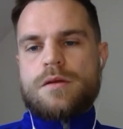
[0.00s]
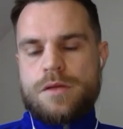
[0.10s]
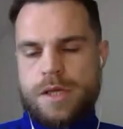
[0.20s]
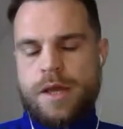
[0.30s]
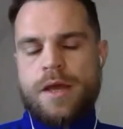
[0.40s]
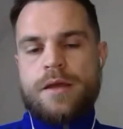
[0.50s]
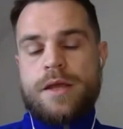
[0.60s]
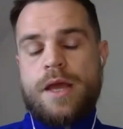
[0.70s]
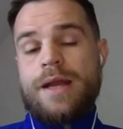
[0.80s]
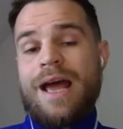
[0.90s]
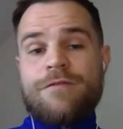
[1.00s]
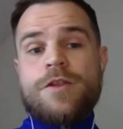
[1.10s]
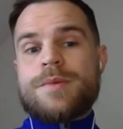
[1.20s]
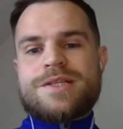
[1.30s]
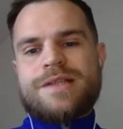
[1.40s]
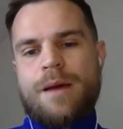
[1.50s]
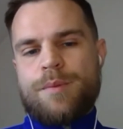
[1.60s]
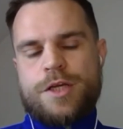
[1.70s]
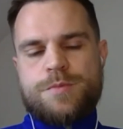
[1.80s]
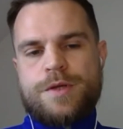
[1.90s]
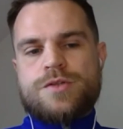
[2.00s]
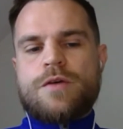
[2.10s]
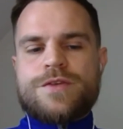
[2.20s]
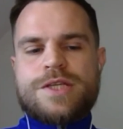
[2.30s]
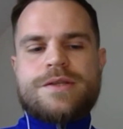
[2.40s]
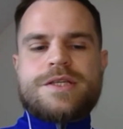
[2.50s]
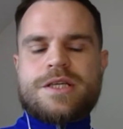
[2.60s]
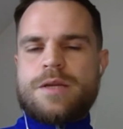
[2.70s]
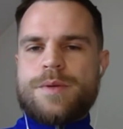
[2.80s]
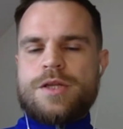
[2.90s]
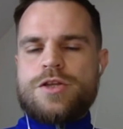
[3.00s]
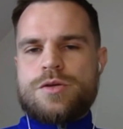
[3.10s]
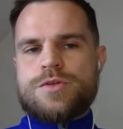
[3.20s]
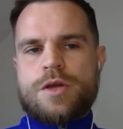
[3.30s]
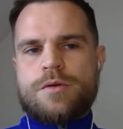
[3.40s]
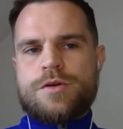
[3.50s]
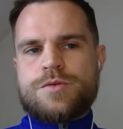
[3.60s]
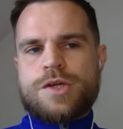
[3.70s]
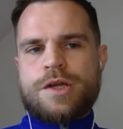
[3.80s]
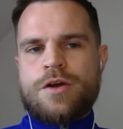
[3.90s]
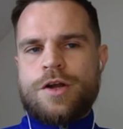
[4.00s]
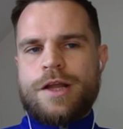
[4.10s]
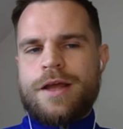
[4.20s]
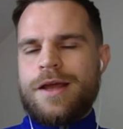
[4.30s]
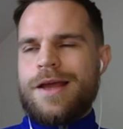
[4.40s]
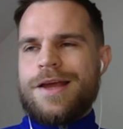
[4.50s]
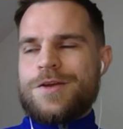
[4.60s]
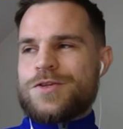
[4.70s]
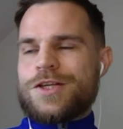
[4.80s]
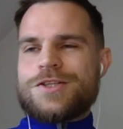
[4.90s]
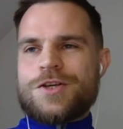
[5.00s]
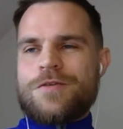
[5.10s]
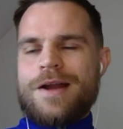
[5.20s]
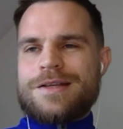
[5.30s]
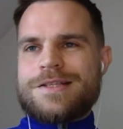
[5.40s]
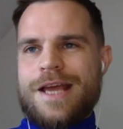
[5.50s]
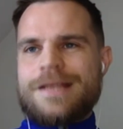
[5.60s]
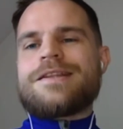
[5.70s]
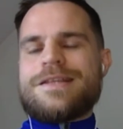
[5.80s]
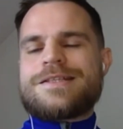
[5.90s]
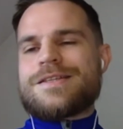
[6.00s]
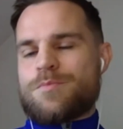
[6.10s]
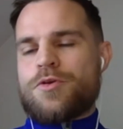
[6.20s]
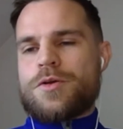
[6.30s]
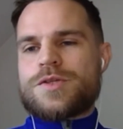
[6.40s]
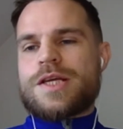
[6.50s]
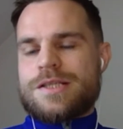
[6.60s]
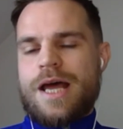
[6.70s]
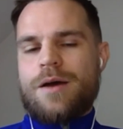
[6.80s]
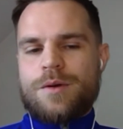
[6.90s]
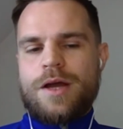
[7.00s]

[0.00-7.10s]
Yeah, and having them established, because obviously this is going to be new. So who's going to who's going to turn around and say this is a process now?